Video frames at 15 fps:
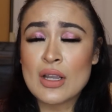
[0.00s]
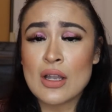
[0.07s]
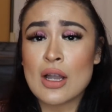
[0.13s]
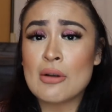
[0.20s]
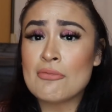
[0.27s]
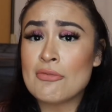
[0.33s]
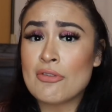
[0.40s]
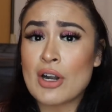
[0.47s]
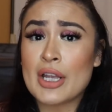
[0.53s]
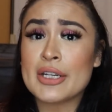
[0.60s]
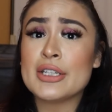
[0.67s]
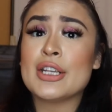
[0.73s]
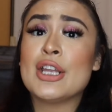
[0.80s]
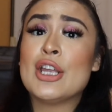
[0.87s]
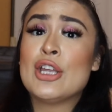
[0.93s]
up
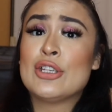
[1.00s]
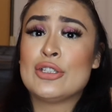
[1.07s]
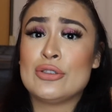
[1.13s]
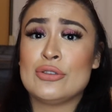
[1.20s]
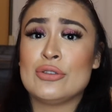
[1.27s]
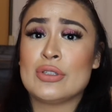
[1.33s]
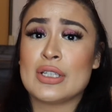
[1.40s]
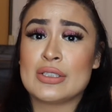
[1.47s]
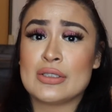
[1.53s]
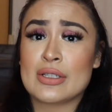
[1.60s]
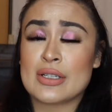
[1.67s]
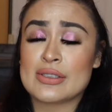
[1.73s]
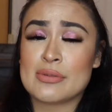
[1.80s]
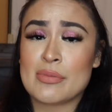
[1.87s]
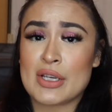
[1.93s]
front, you do get to
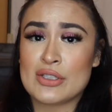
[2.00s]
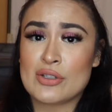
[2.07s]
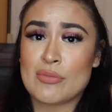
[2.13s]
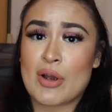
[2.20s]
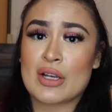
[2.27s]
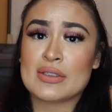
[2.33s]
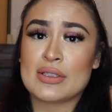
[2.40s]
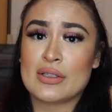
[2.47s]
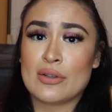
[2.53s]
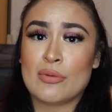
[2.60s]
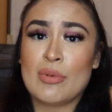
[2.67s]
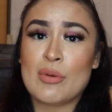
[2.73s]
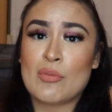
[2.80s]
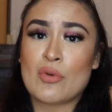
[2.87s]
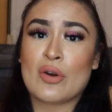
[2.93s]
customize your box a little
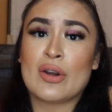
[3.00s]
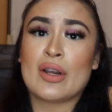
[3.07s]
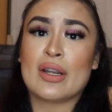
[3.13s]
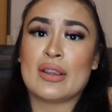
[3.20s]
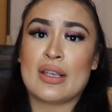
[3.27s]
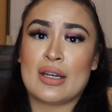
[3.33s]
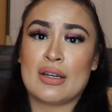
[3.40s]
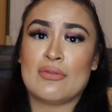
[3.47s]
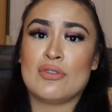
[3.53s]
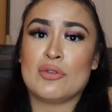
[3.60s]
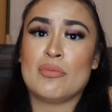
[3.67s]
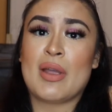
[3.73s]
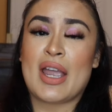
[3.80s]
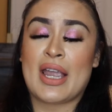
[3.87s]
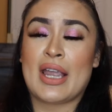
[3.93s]
bit more than if you
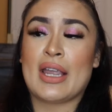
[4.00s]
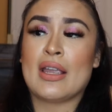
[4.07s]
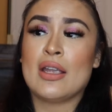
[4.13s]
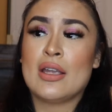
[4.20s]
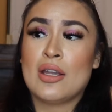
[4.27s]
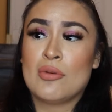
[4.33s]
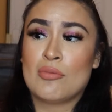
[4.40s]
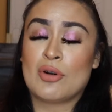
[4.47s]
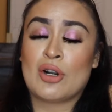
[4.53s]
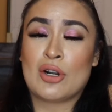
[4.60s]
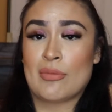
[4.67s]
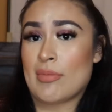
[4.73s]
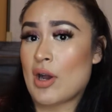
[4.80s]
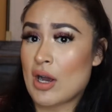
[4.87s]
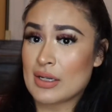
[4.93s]
pay per
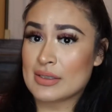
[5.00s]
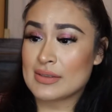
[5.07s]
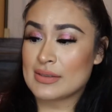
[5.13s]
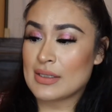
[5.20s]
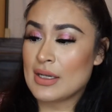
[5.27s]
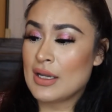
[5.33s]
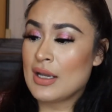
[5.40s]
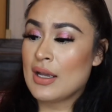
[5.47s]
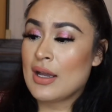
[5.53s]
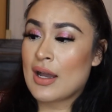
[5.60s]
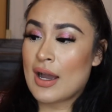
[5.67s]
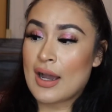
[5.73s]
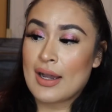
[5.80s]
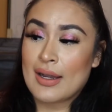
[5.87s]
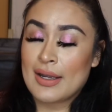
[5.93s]
box.
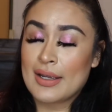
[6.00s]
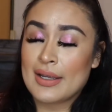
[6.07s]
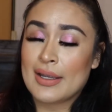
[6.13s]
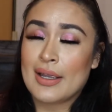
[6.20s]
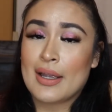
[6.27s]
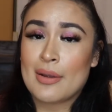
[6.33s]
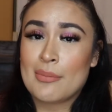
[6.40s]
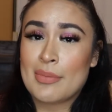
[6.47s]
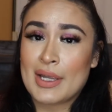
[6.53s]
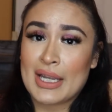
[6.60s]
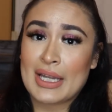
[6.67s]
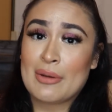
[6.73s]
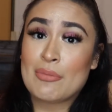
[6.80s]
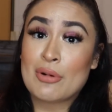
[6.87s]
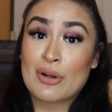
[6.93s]
I
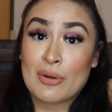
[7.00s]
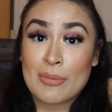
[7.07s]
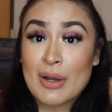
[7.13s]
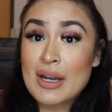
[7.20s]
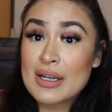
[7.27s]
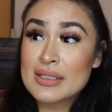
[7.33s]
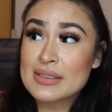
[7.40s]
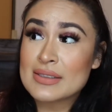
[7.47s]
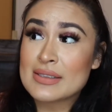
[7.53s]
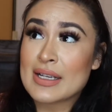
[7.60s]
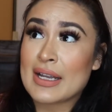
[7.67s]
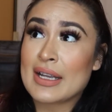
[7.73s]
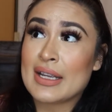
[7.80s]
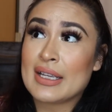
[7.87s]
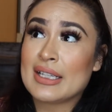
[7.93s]
pay per box.
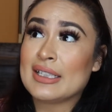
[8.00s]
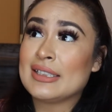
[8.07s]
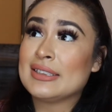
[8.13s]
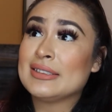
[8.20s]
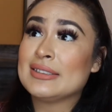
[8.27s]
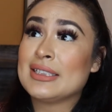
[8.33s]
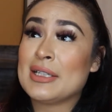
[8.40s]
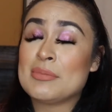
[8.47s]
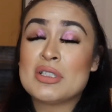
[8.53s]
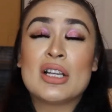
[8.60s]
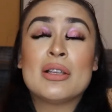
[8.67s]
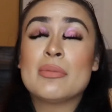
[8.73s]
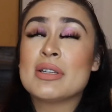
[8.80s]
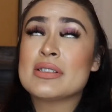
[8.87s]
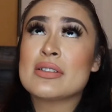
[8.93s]
I keep
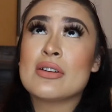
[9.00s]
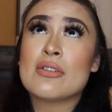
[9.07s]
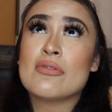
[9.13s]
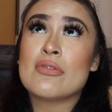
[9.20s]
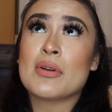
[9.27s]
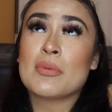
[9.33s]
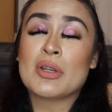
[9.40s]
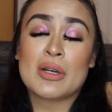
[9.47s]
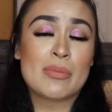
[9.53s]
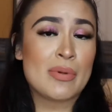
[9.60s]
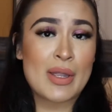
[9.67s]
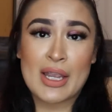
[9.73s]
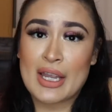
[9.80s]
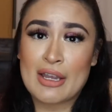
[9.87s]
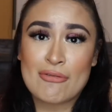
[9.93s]
telling myself I'm going to
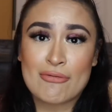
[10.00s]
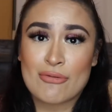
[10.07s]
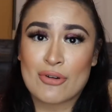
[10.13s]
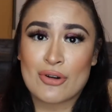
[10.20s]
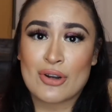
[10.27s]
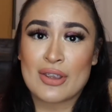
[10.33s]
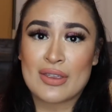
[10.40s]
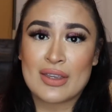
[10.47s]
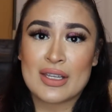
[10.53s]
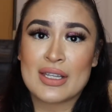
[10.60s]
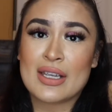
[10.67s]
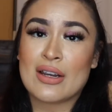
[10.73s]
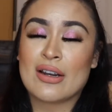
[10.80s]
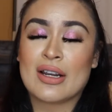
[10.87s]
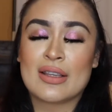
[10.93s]
pay for the
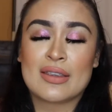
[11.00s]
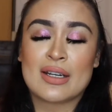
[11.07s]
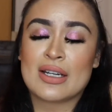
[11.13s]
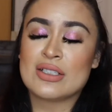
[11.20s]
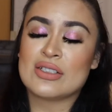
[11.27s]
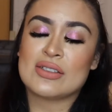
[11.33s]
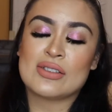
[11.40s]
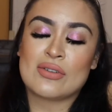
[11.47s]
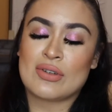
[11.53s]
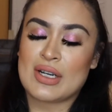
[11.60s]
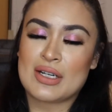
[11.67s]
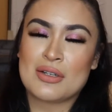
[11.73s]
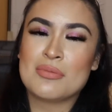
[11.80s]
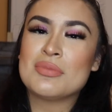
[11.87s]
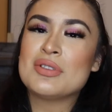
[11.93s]
year, and then I just don't
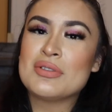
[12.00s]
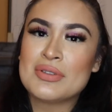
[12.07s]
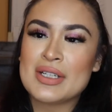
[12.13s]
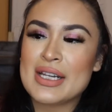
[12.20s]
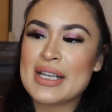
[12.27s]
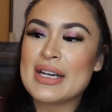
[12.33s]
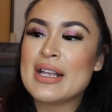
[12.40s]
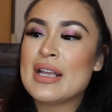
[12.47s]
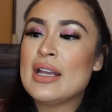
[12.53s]
end up doing it.